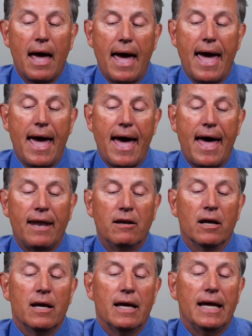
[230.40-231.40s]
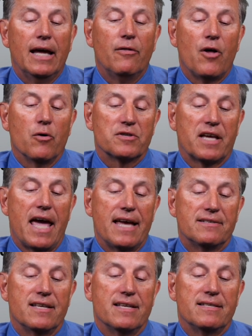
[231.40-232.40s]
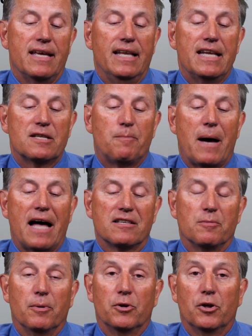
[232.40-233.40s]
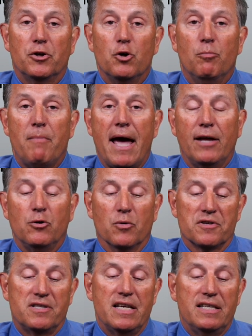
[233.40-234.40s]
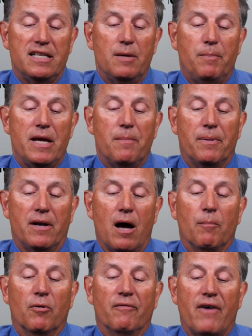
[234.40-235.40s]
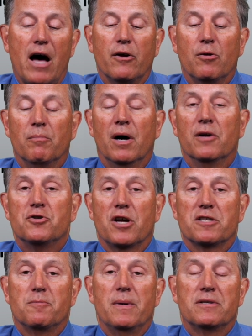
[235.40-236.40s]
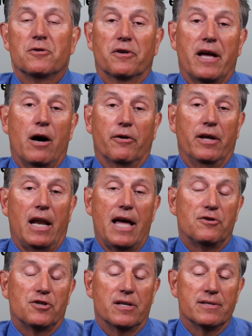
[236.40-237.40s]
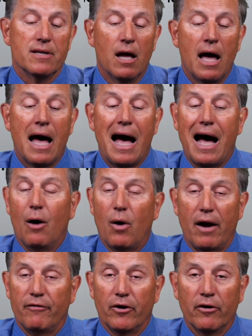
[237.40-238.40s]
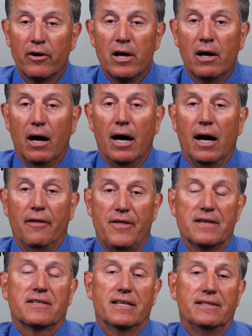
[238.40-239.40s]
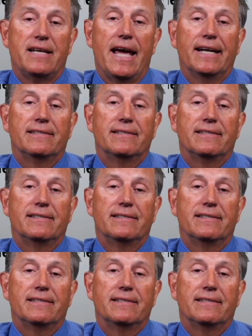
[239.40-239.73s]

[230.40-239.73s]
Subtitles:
And in those cases, it is possible to do manual CTP penumbra volume adjustments or calculations. However, this can take